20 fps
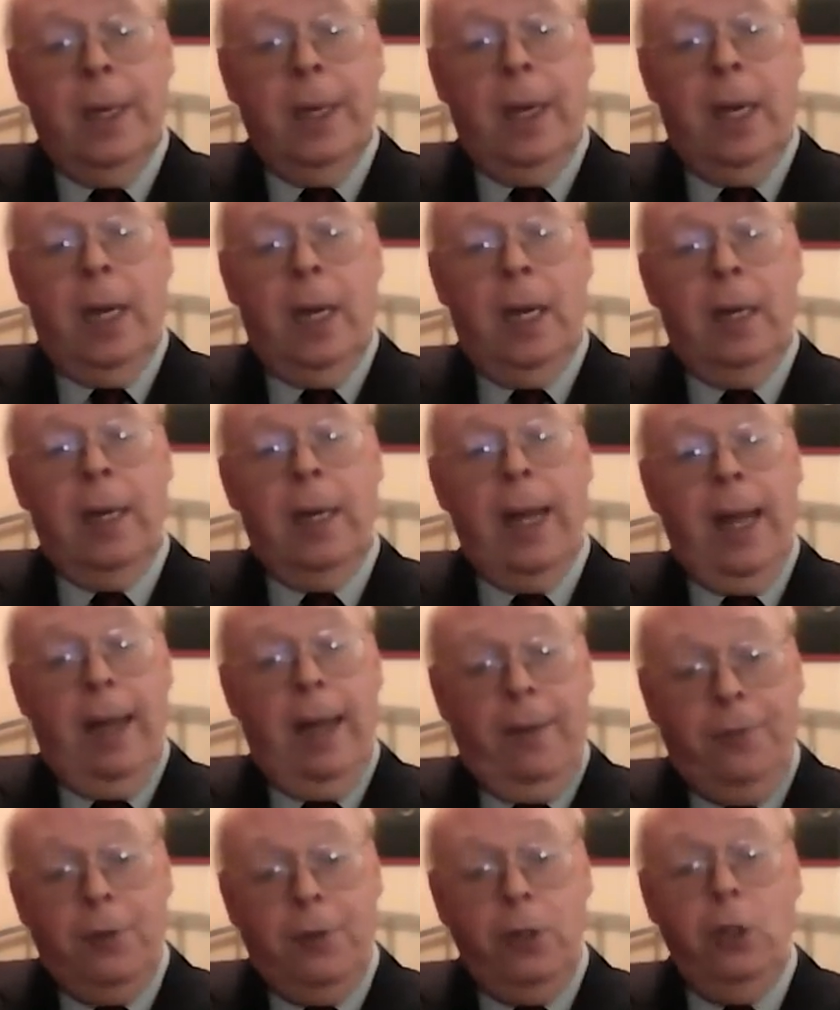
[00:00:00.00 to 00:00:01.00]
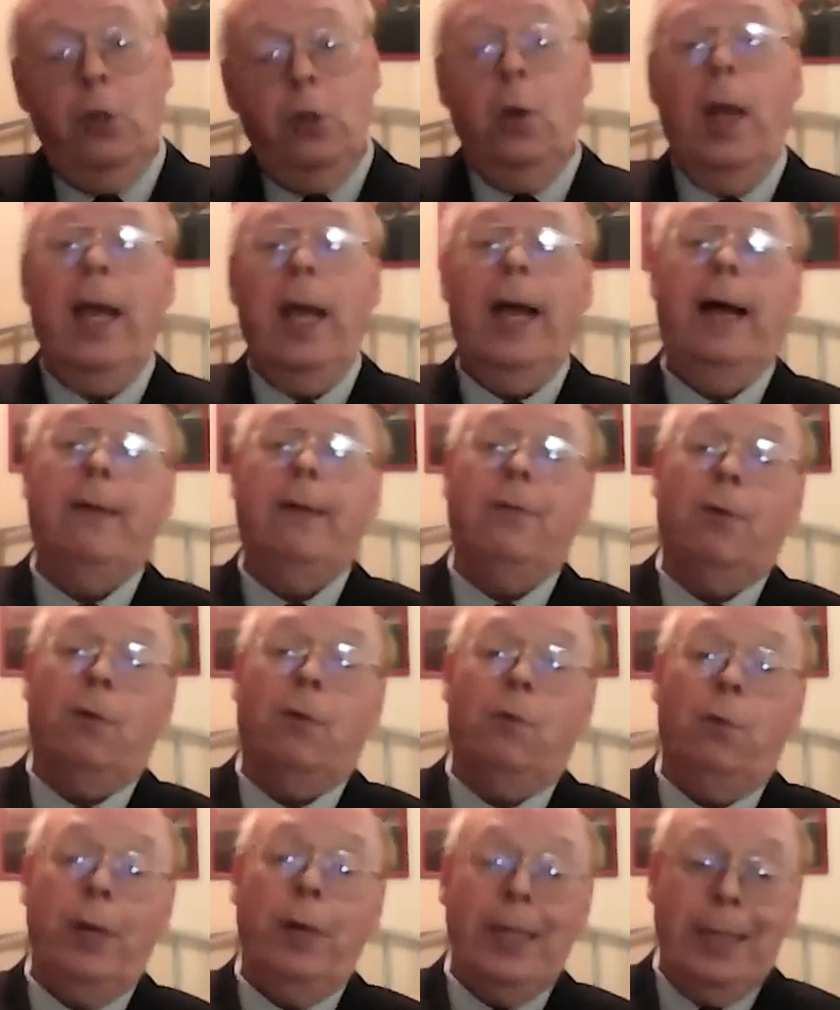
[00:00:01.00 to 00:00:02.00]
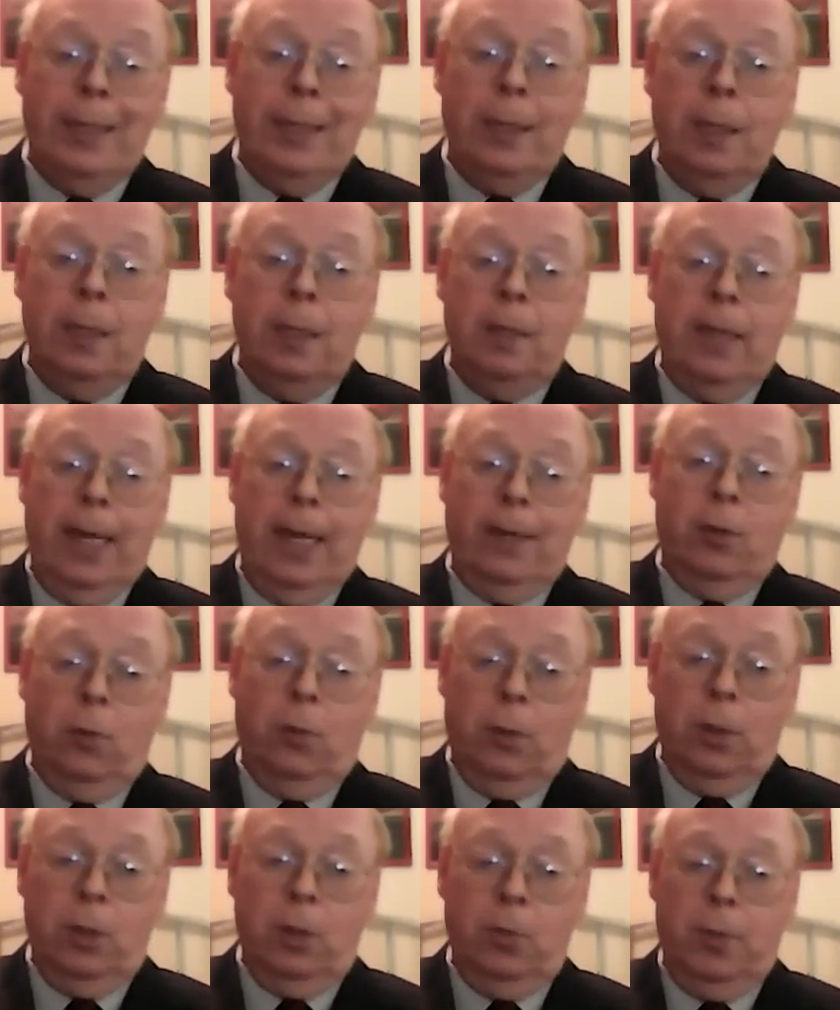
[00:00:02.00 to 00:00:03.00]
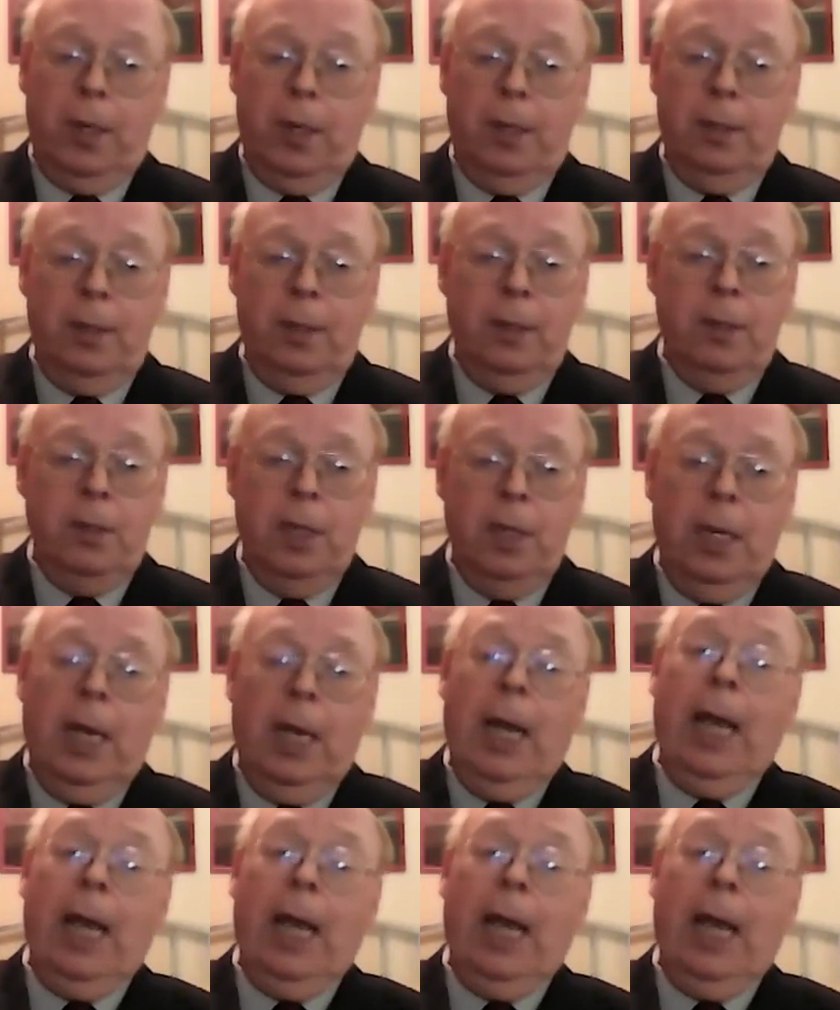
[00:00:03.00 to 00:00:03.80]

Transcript: after you have written that correspondence,